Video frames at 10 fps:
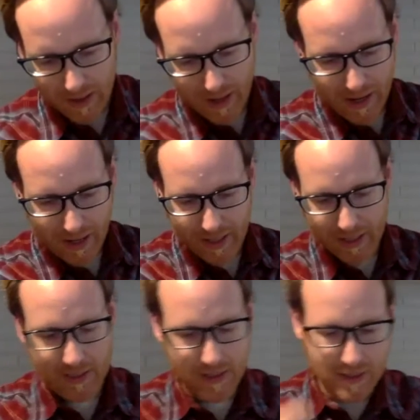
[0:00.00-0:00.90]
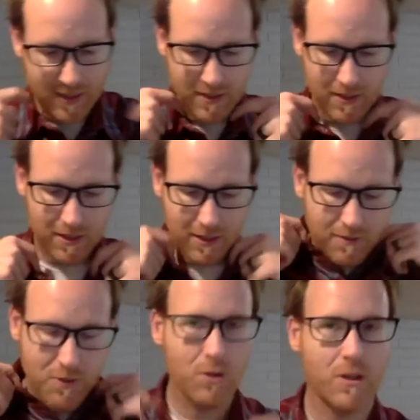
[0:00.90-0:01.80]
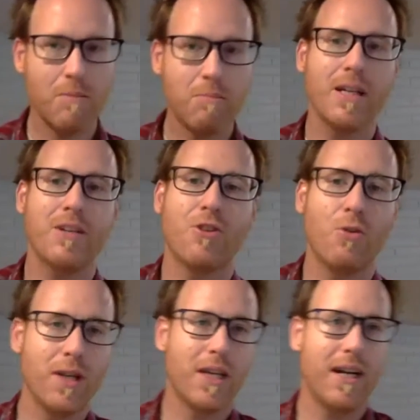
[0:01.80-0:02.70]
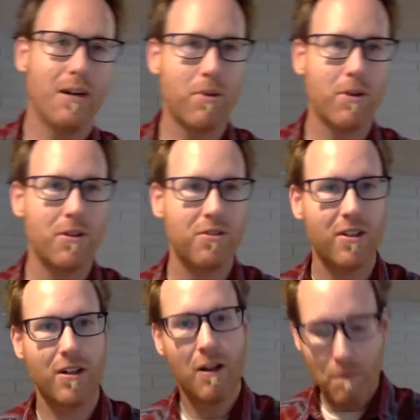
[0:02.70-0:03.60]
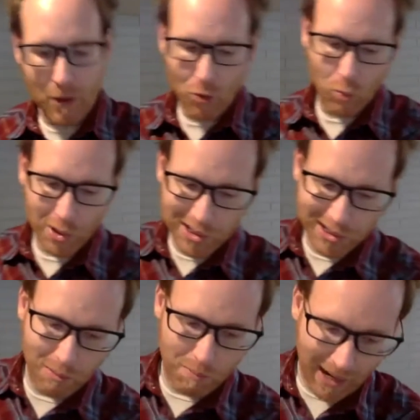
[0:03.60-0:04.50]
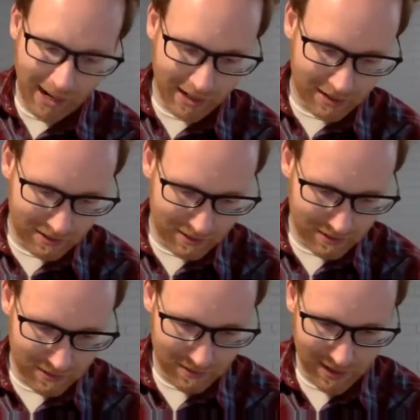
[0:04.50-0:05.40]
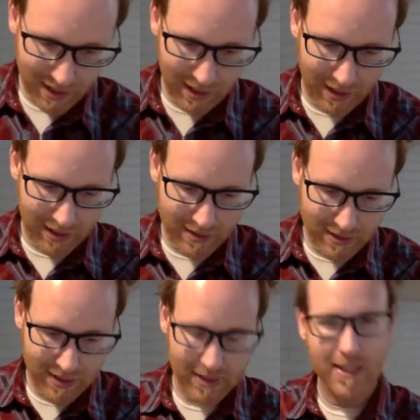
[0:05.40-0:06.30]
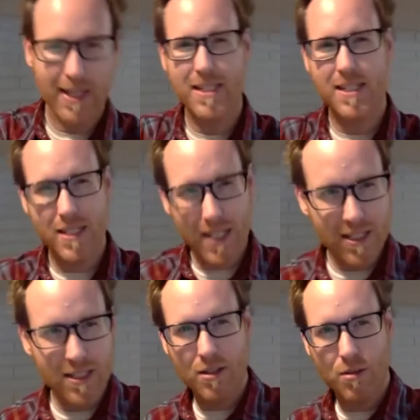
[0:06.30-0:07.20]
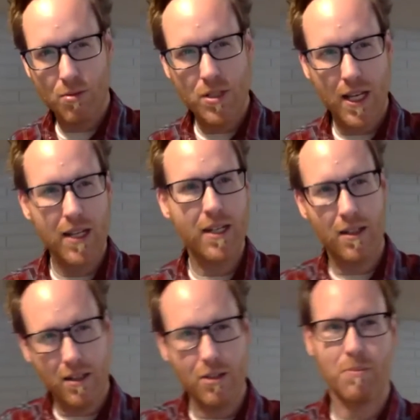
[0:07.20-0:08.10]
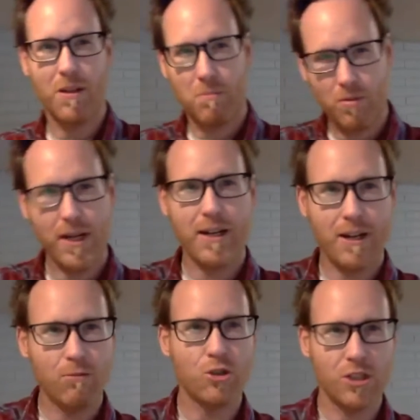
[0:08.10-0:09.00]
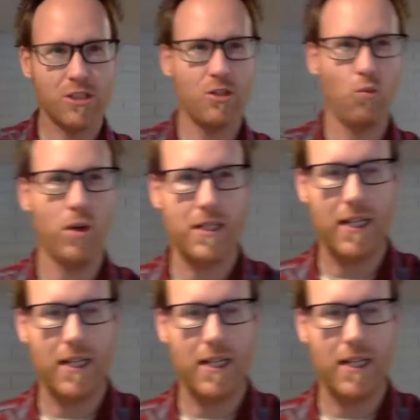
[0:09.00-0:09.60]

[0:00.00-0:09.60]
And if you are a place-holding kind of person, we're going to go back and get 6 through 10 in a little bit, but right now we're just in 1:10.